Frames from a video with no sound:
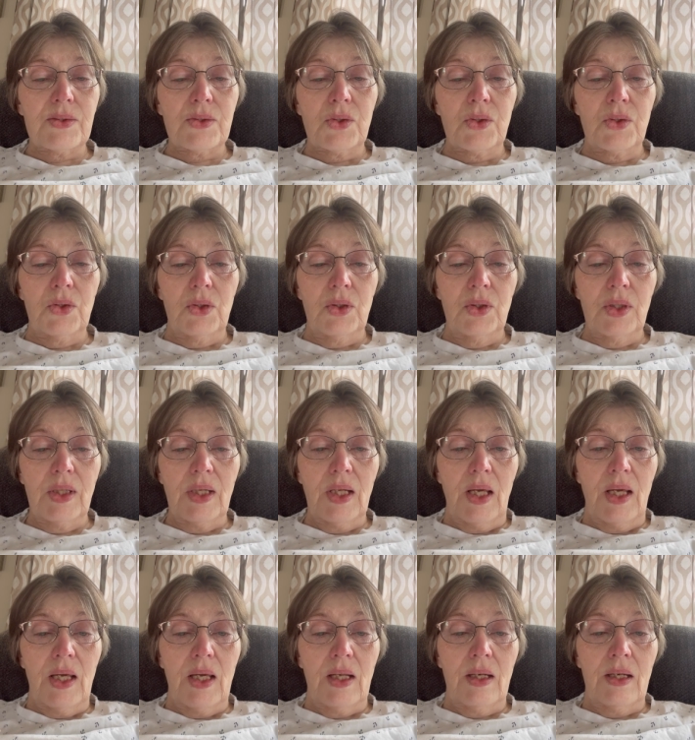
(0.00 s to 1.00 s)
good
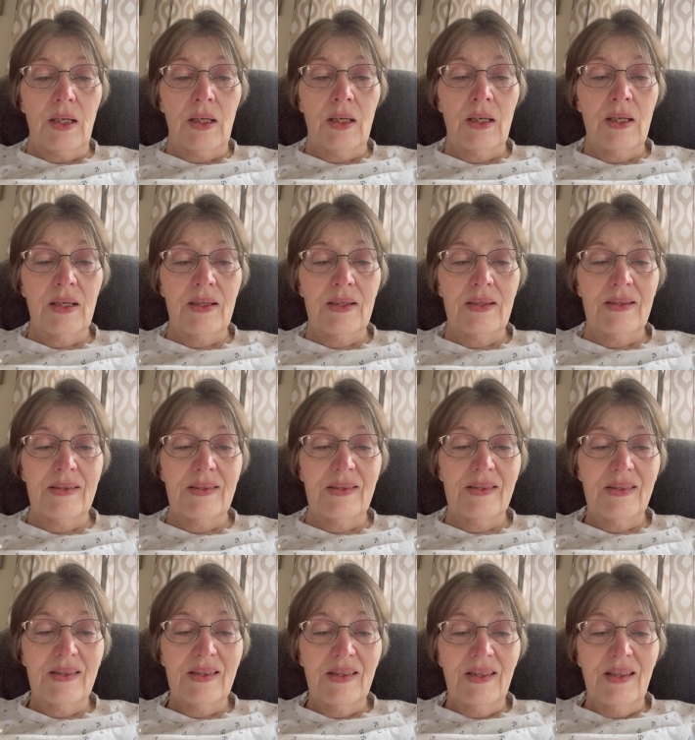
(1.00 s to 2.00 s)
and
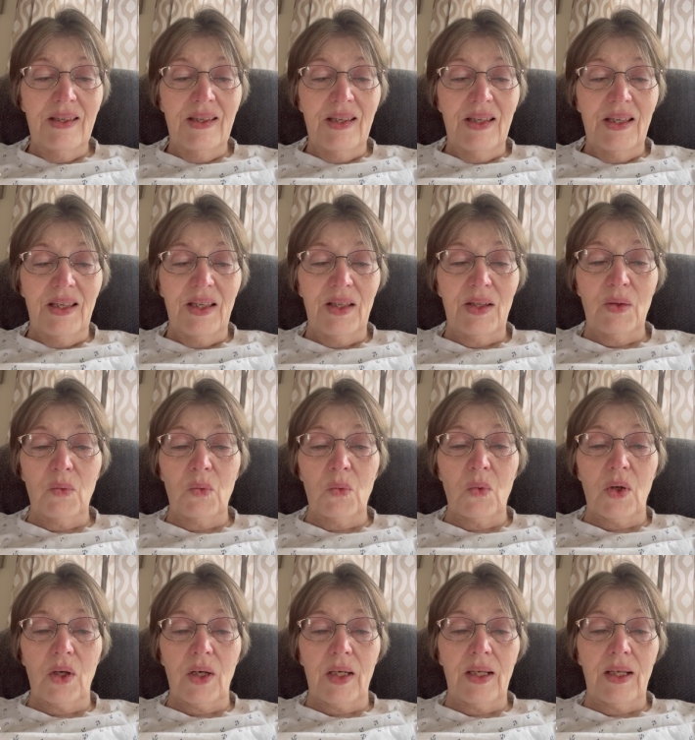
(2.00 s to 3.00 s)
he'll
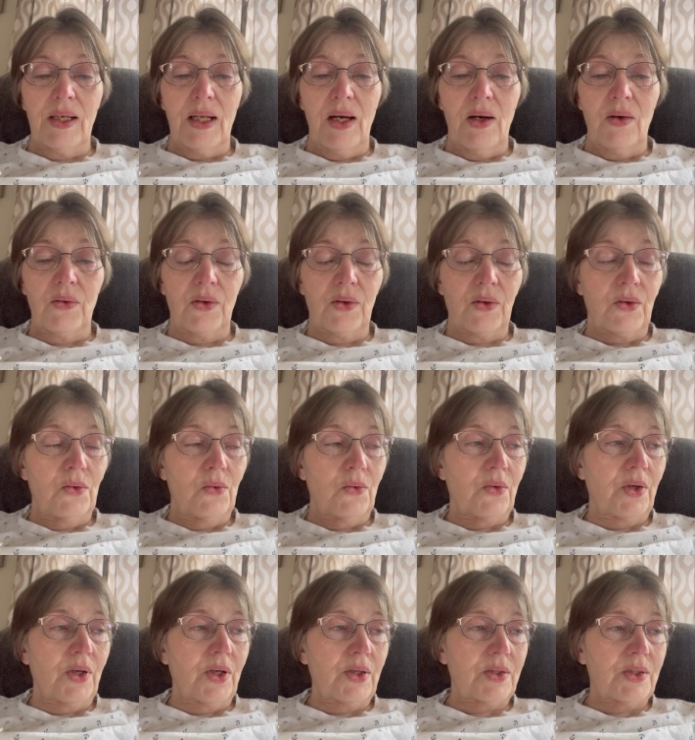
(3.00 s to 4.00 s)
work it out
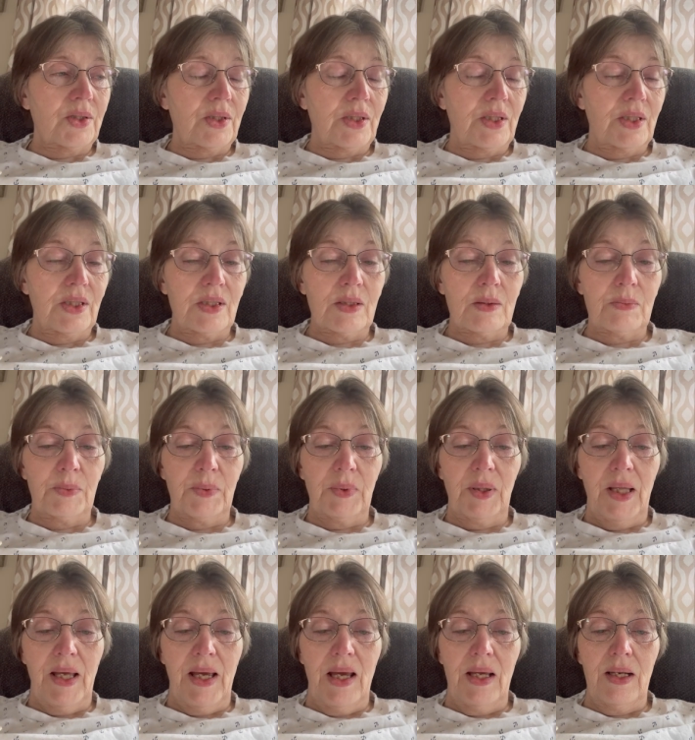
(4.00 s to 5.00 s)
according to his
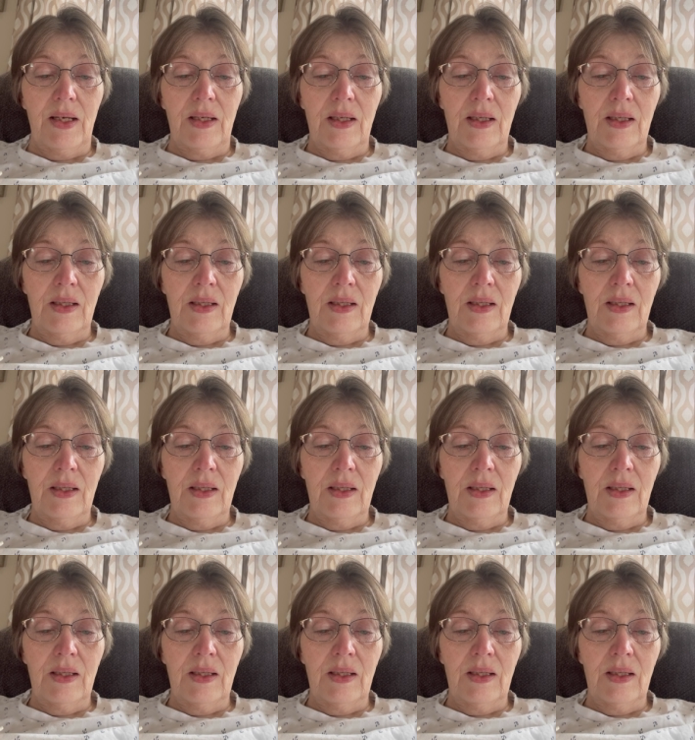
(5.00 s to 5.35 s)
plan.